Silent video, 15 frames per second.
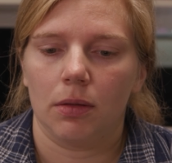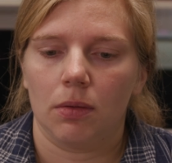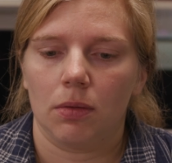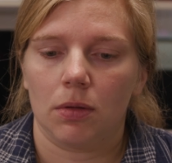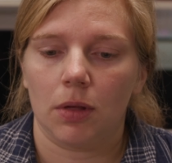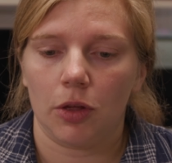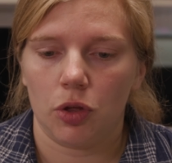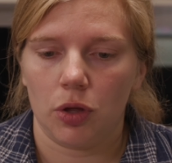
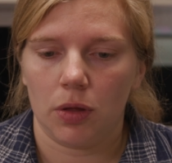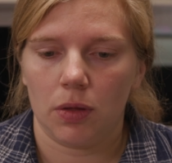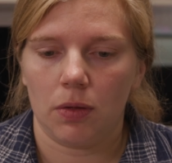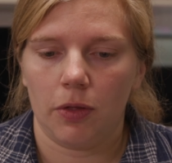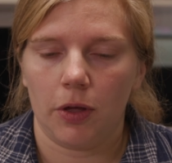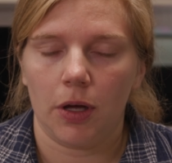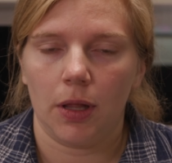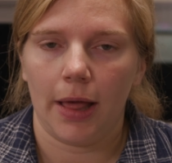such as
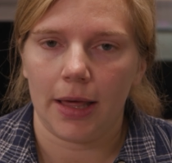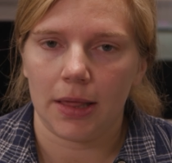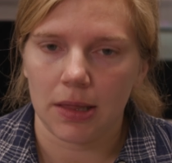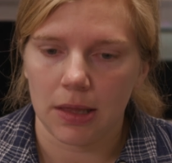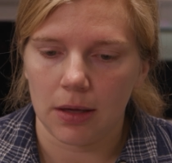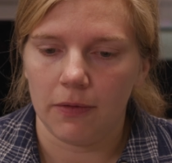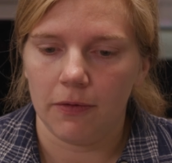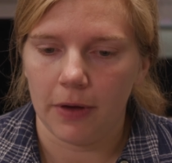the
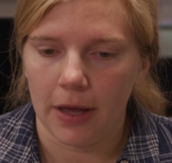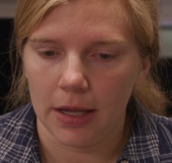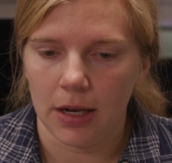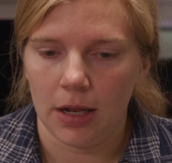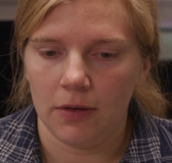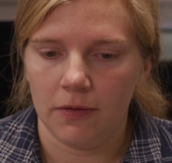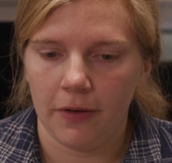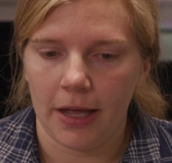classic vet
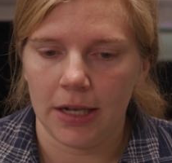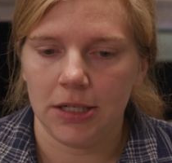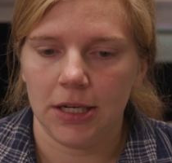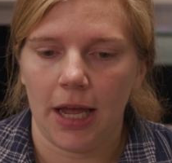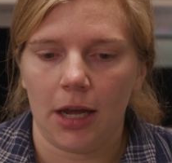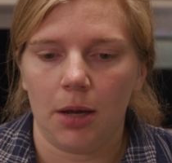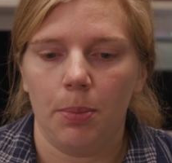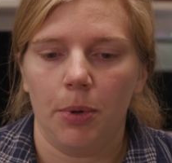and vet
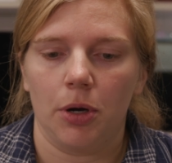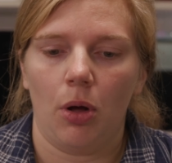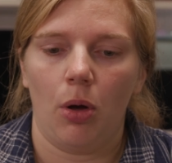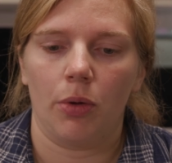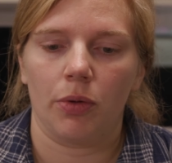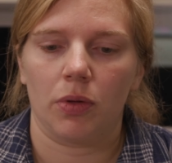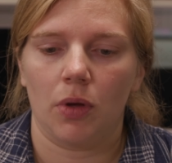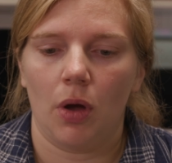tech, but
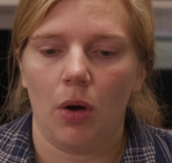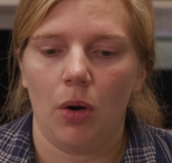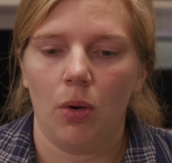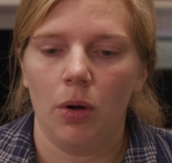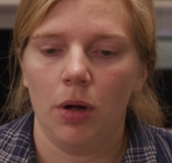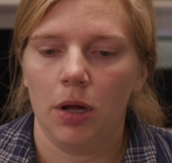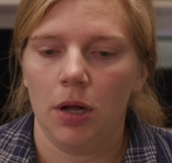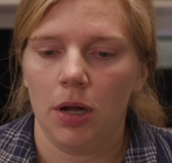also